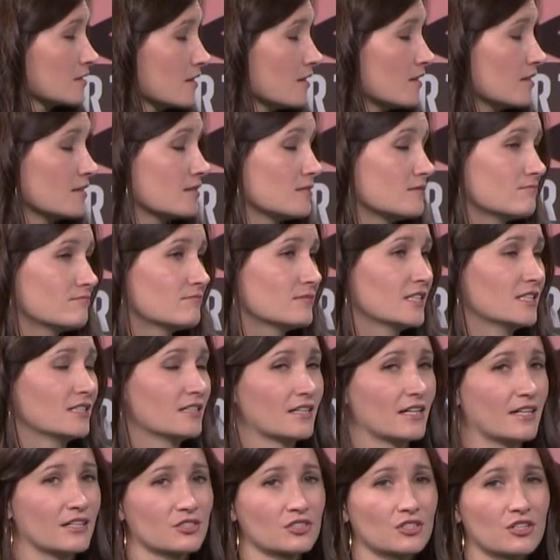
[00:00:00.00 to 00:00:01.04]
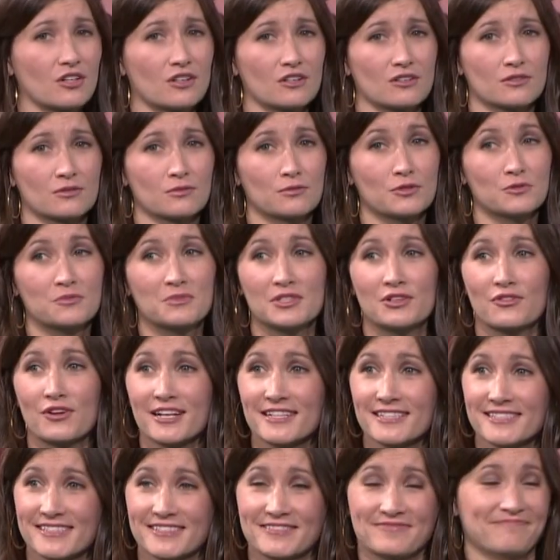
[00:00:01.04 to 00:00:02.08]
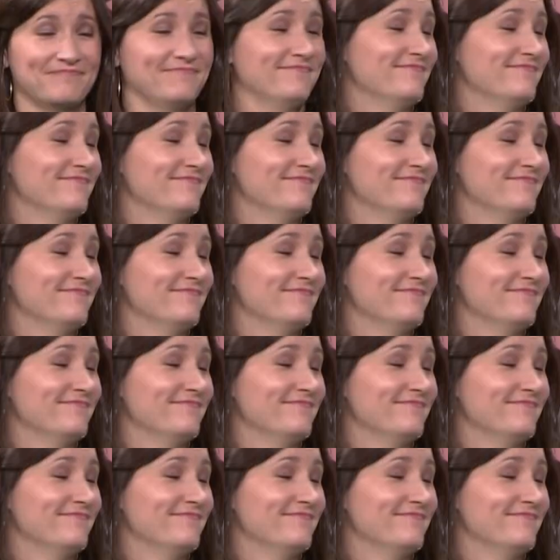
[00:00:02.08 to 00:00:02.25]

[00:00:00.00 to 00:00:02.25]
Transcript: Uh, in NASCAR would be great.